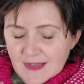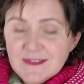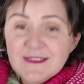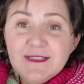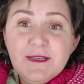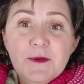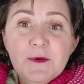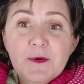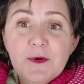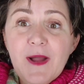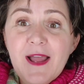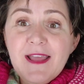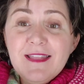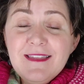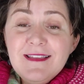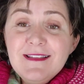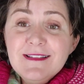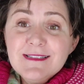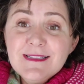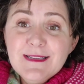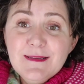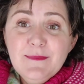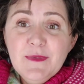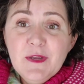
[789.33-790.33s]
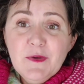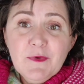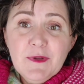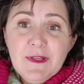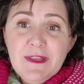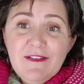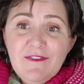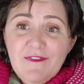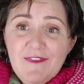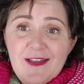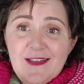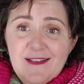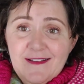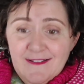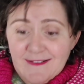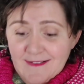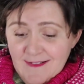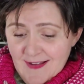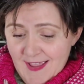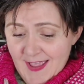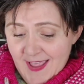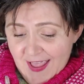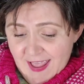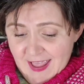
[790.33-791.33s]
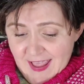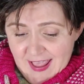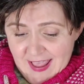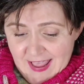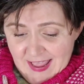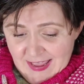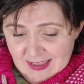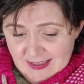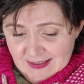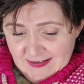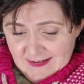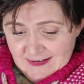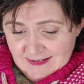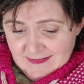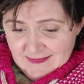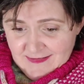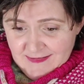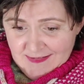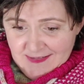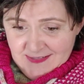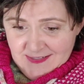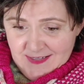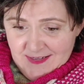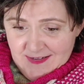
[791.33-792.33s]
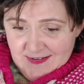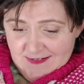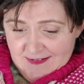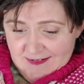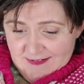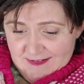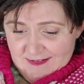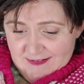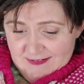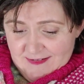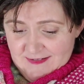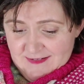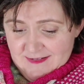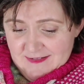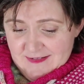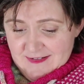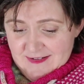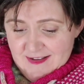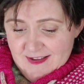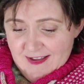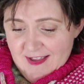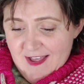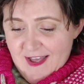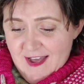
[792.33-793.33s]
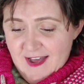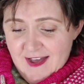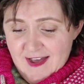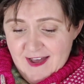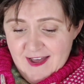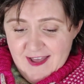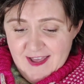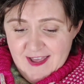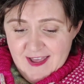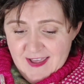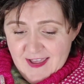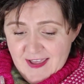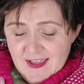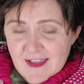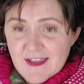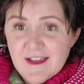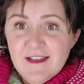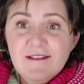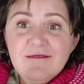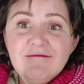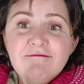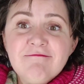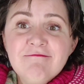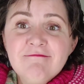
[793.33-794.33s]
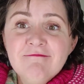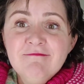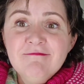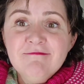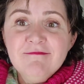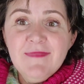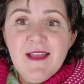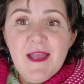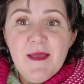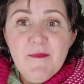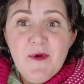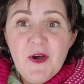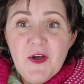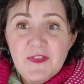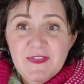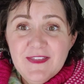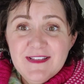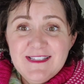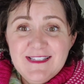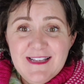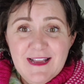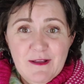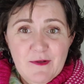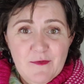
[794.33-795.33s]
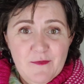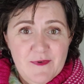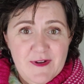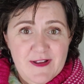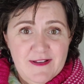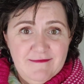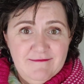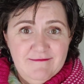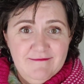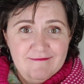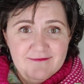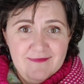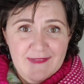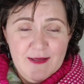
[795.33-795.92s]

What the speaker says: So I think it's going to be really fun, and I am on the second one.